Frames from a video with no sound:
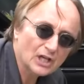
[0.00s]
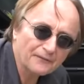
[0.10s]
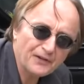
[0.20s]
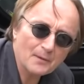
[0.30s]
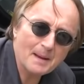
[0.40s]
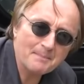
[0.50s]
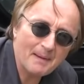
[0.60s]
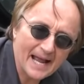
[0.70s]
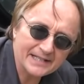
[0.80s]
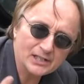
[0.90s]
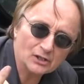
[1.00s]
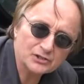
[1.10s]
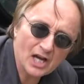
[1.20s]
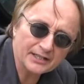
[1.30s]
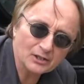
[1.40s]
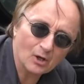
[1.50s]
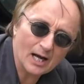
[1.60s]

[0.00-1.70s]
So if you've been bad and don't check your